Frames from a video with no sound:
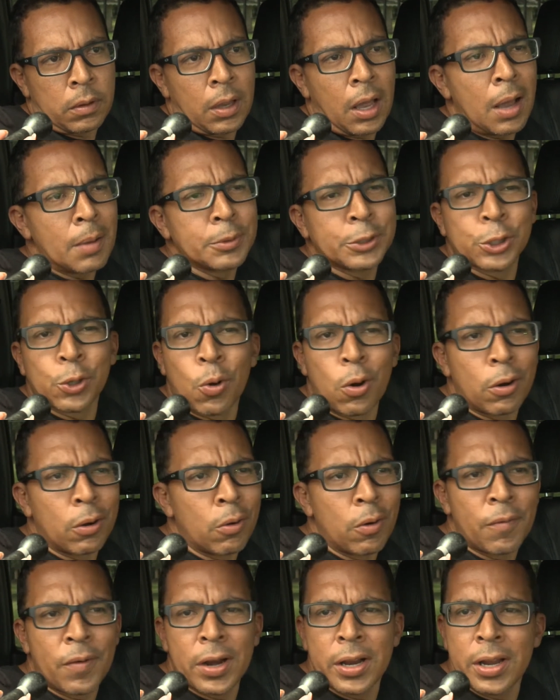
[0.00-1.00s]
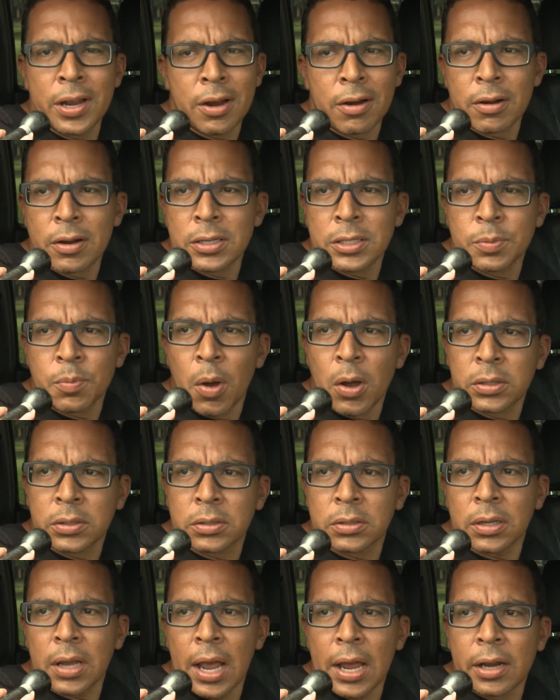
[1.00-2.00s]
I'm sure over the years,
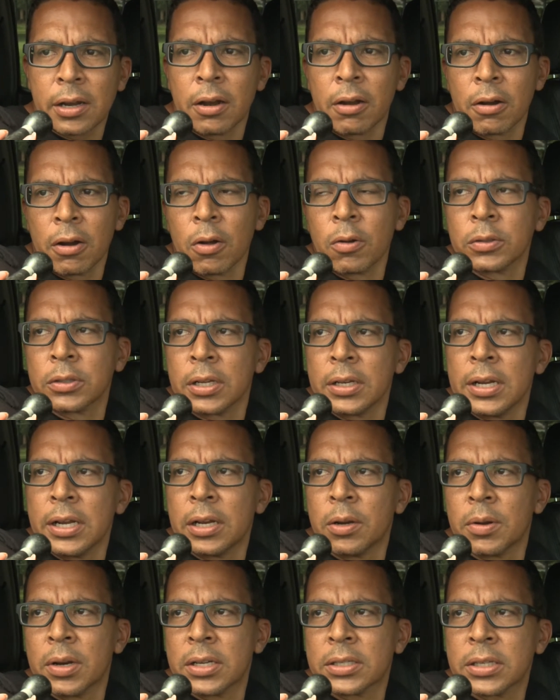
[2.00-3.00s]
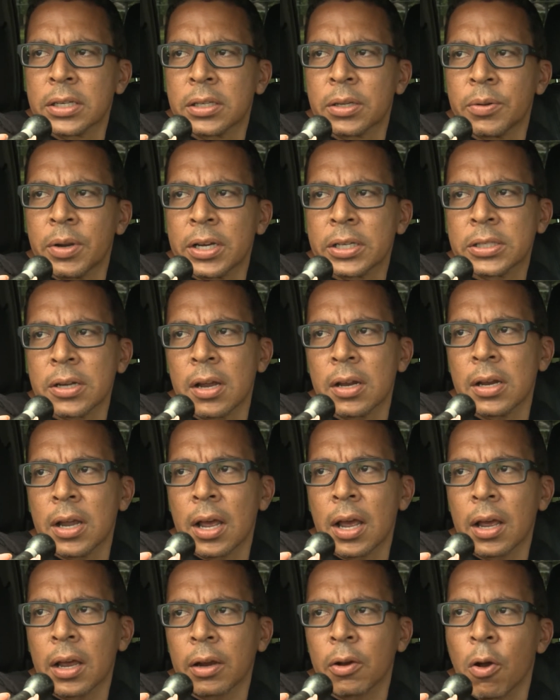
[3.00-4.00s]
but I learned how to deal with the situation.
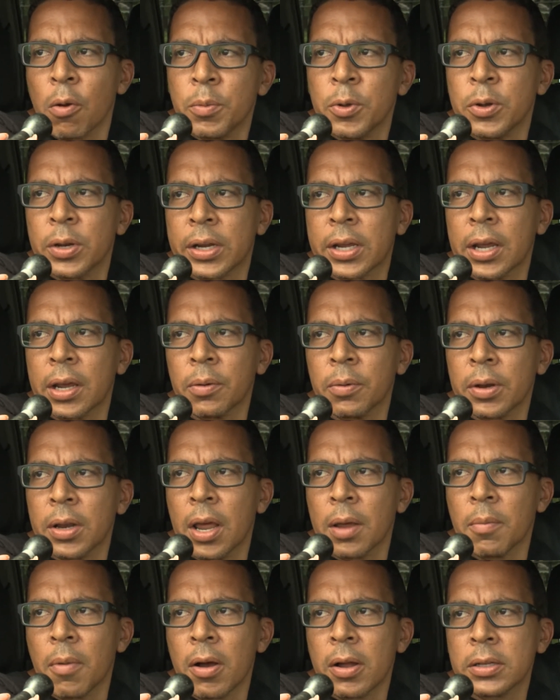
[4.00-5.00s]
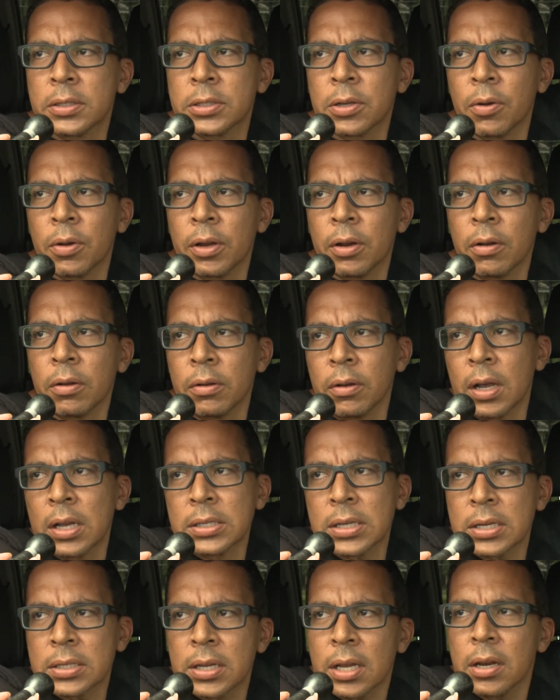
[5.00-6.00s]
I communicate with them also, you know.
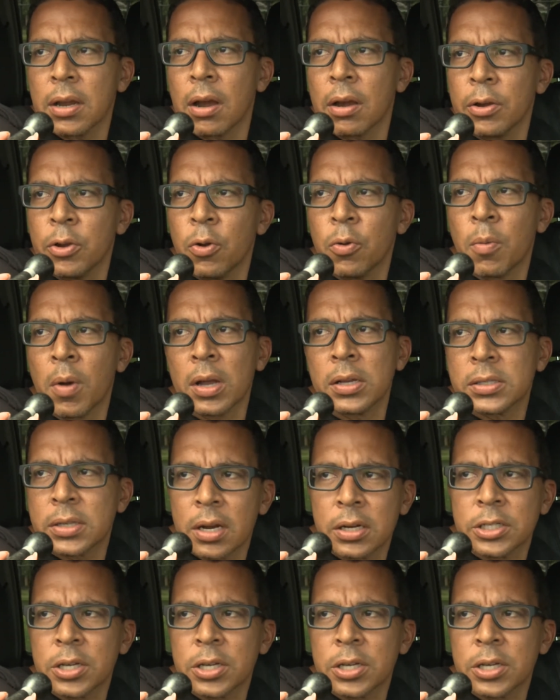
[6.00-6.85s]
As I said, they're humans, they're